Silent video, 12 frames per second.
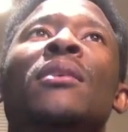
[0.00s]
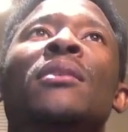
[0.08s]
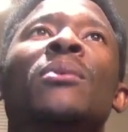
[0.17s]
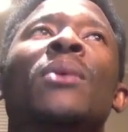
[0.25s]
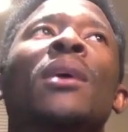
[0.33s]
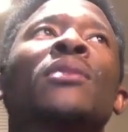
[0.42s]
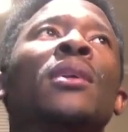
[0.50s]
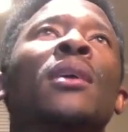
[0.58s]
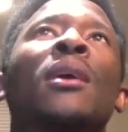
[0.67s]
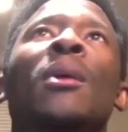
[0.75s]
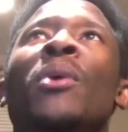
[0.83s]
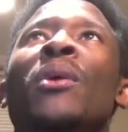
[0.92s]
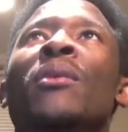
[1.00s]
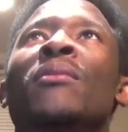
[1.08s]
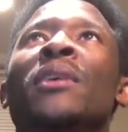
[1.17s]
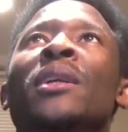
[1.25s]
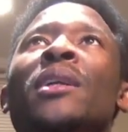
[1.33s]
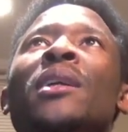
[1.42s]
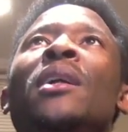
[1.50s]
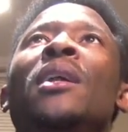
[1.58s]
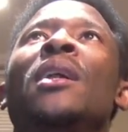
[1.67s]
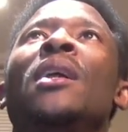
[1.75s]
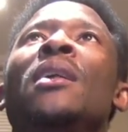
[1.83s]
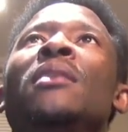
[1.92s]
will actually come out of it.
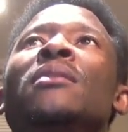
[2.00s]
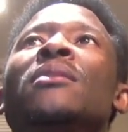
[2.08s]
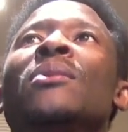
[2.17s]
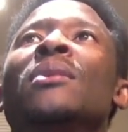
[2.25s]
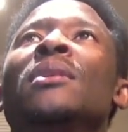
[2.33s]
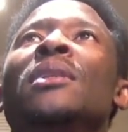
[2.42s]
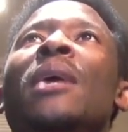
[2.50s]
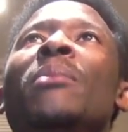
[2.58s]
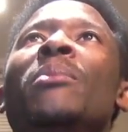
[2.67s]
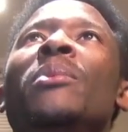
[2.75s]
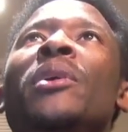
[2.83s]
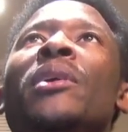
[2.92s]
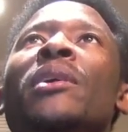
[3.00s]
So let me